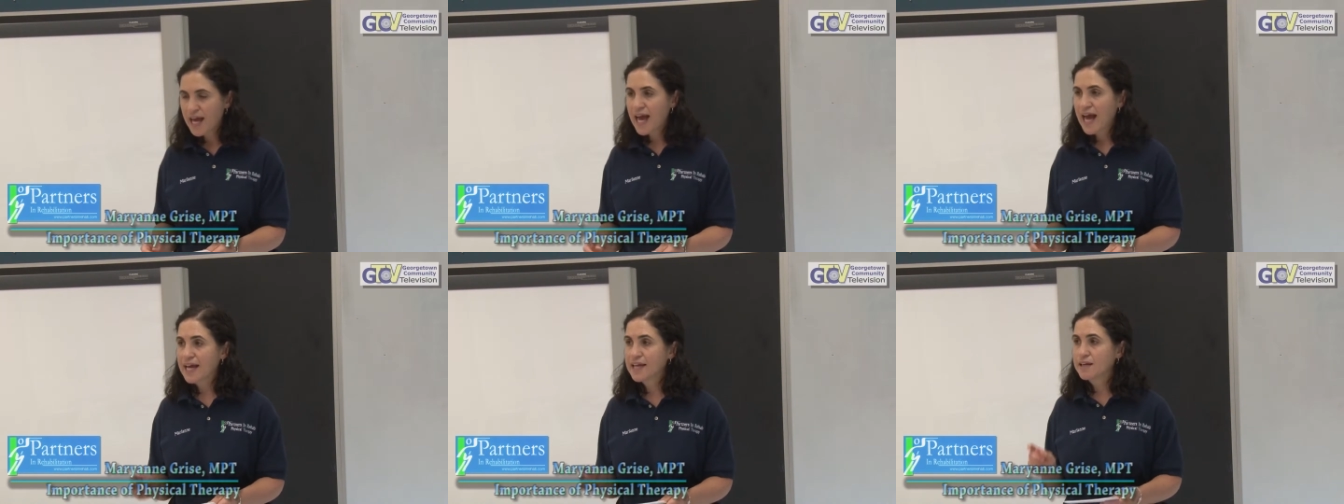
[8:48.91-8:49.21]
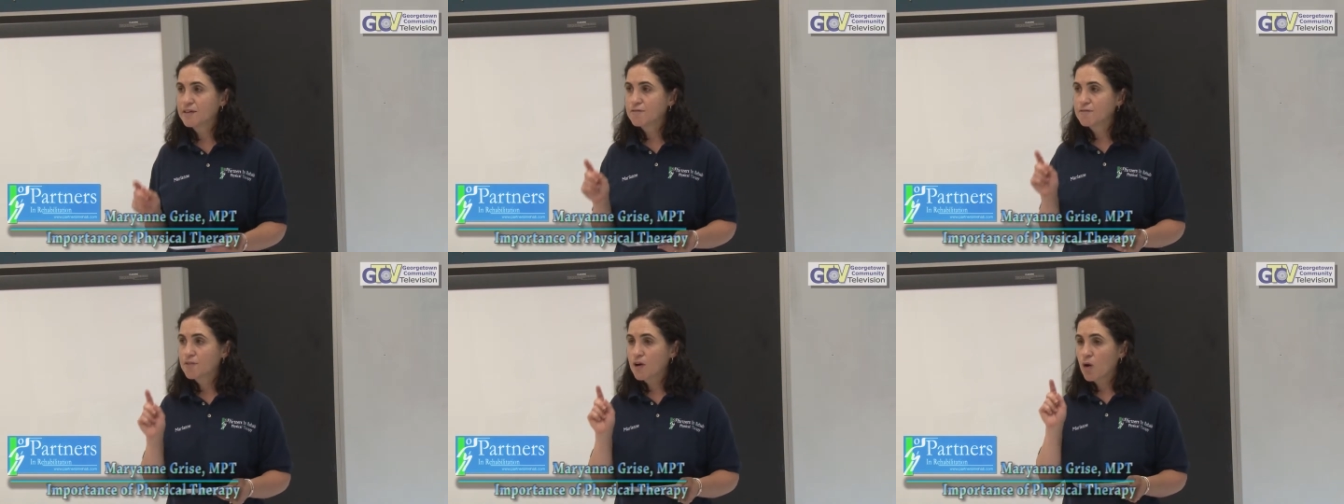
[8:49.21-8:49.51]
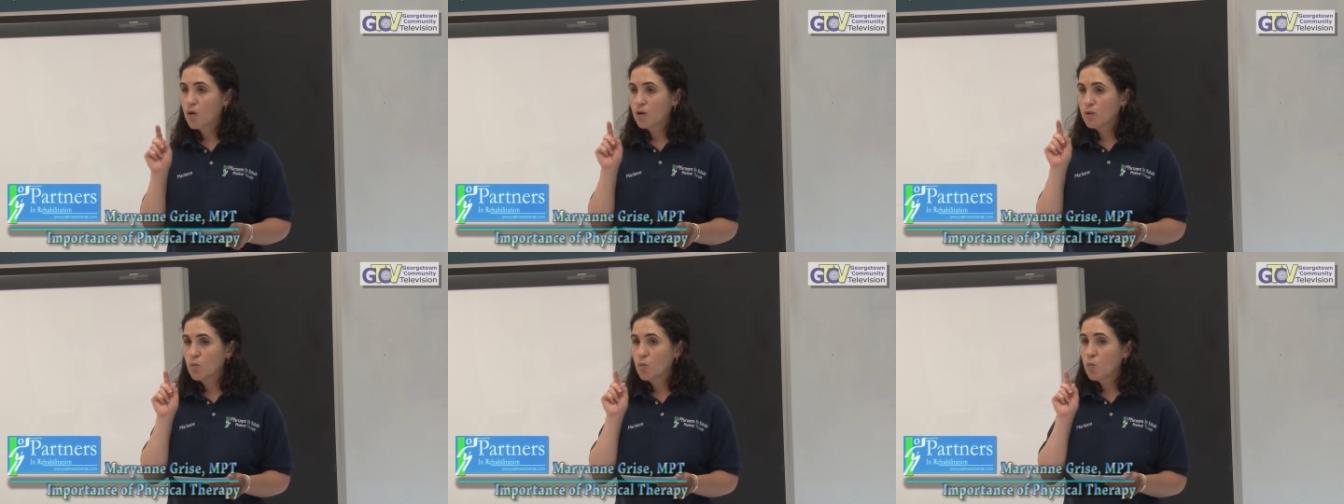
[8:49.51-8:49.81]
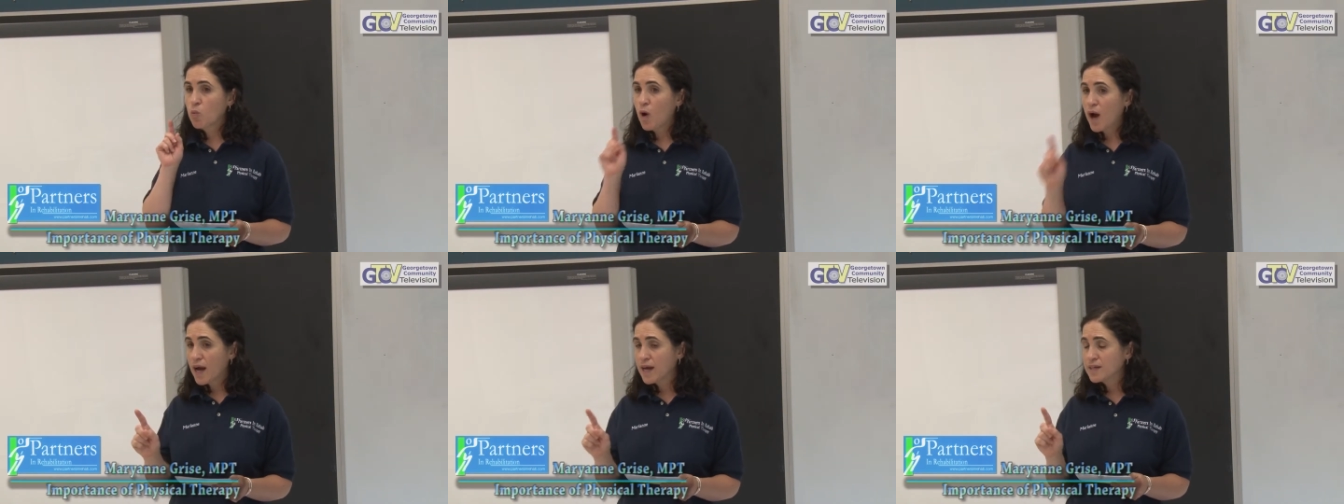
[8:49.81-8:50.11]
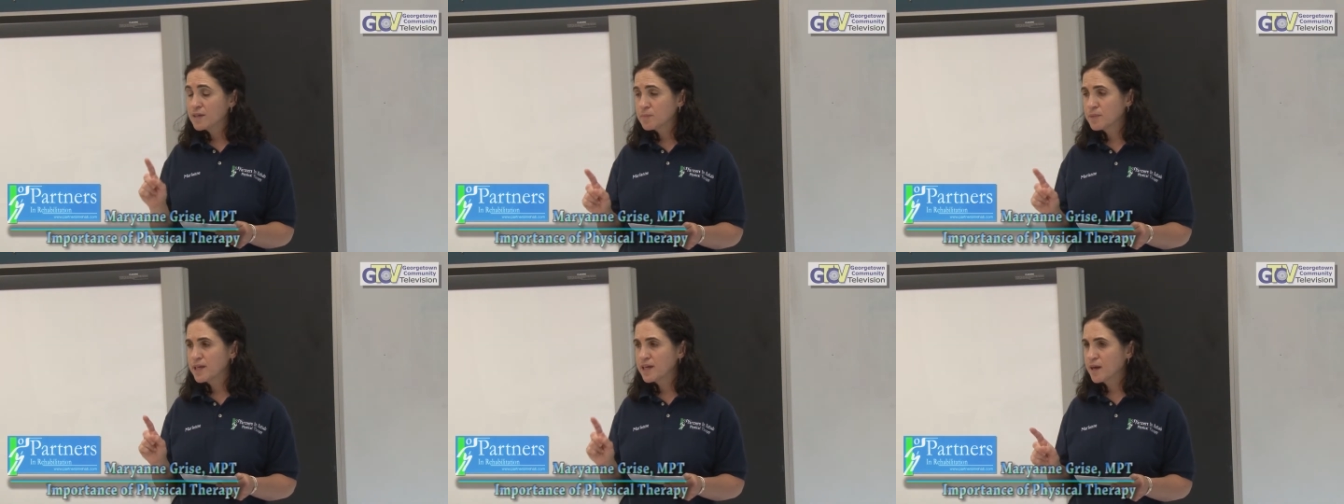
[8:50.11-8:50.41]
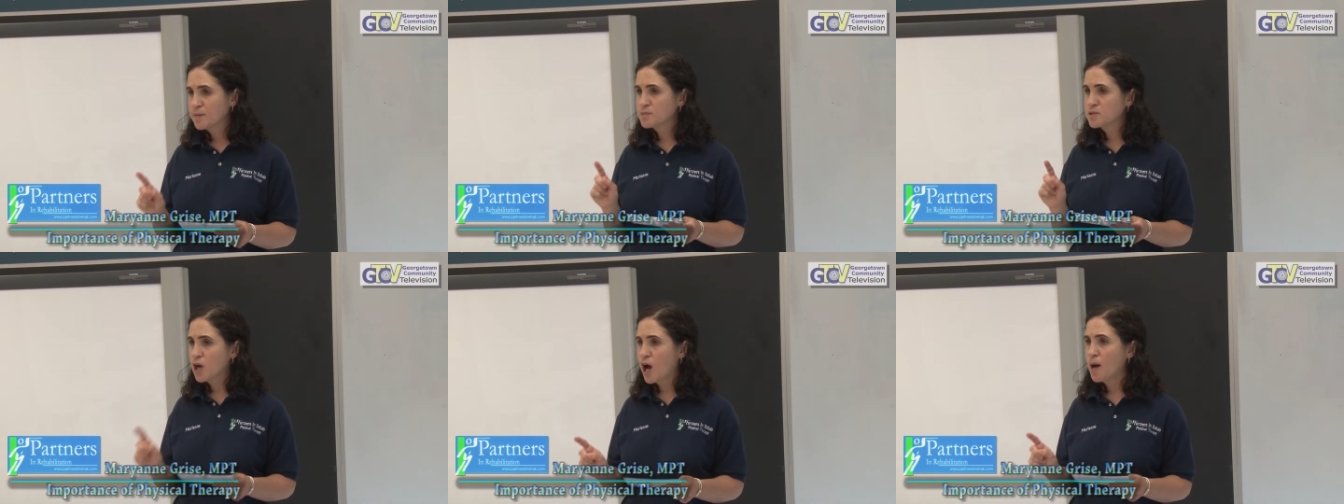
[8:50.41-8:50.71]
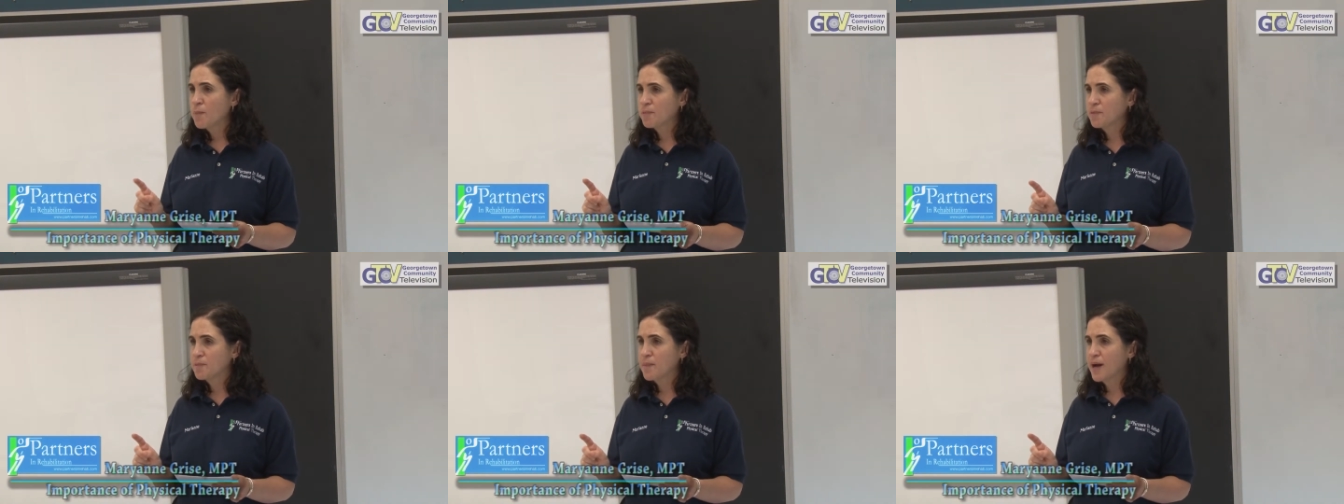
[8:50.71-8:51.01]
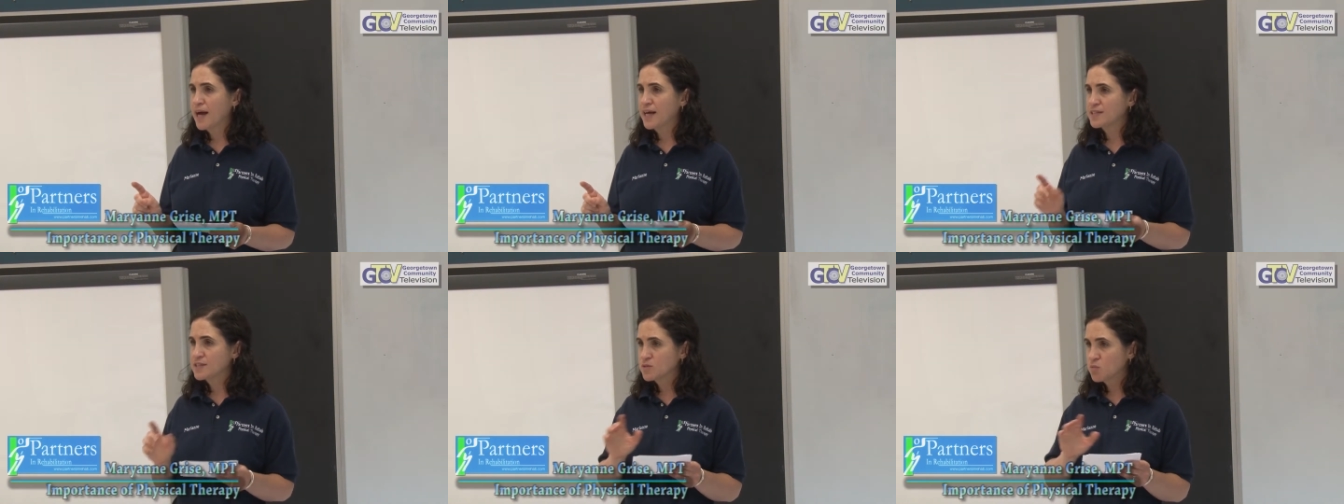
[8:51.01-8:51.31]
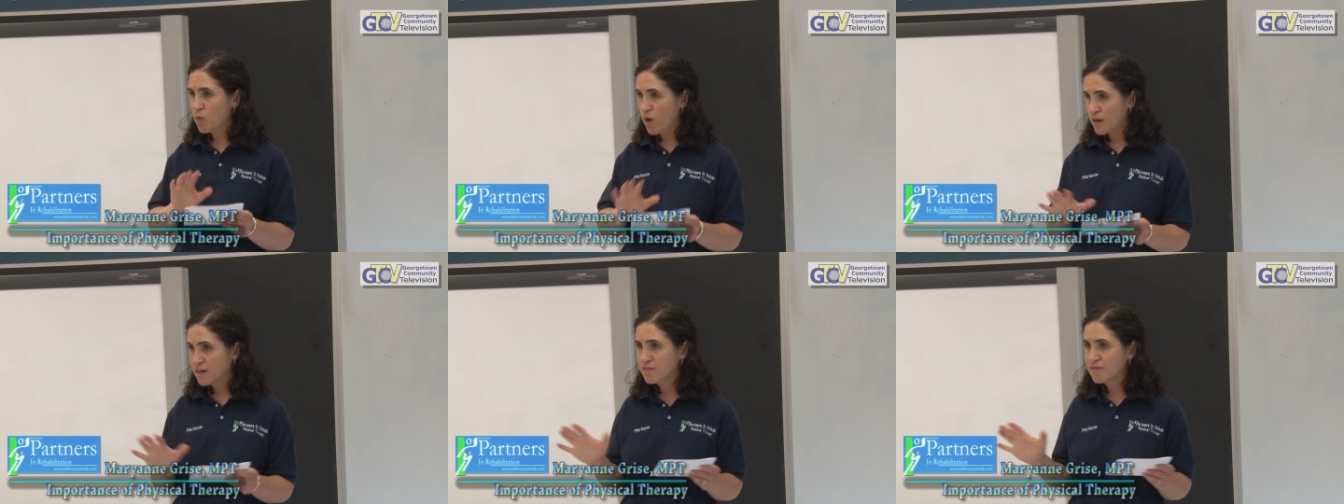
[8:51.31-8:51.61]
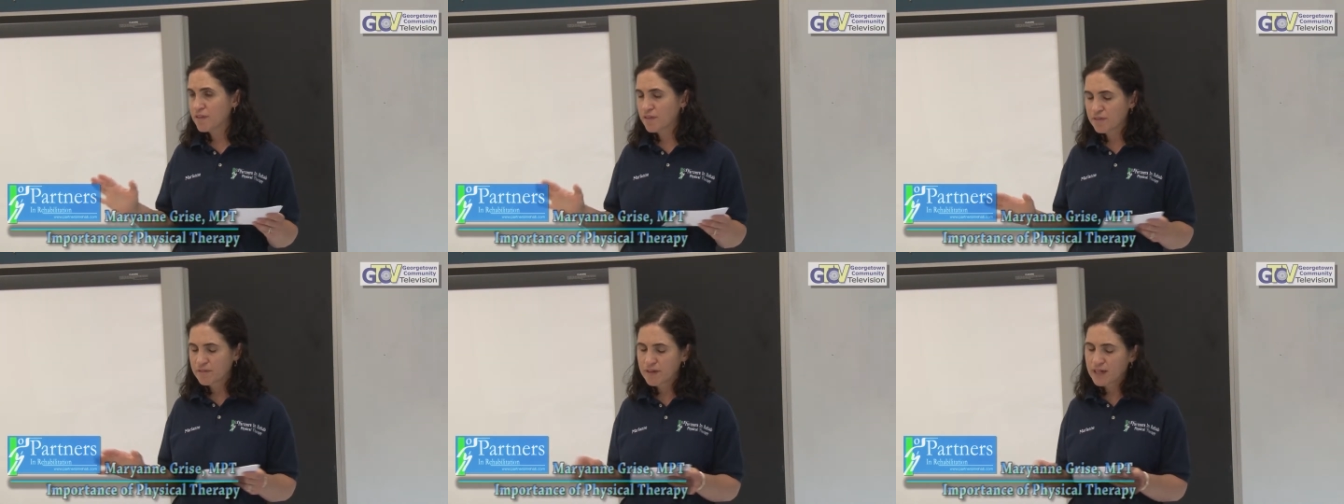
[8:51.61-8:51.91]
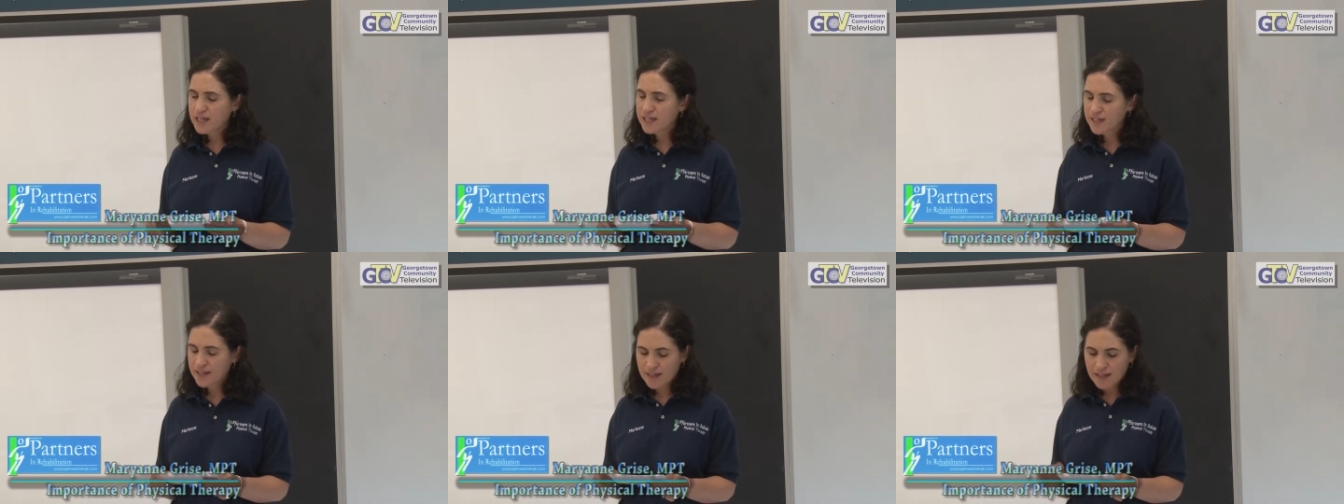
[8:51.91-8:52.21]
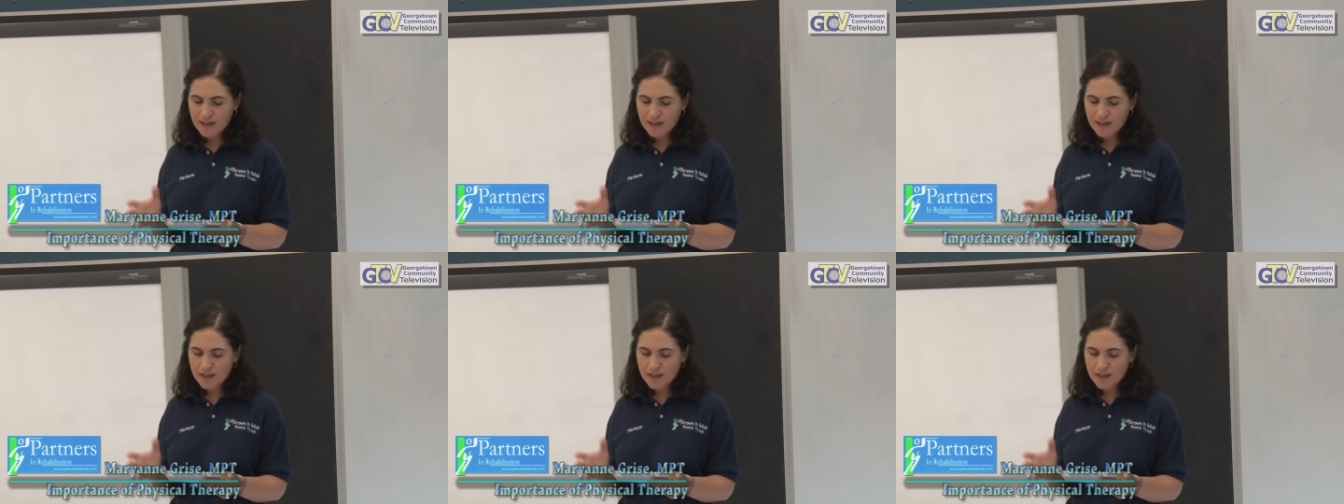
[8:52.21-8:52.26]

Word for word: and if one becomes compromised, one of the three,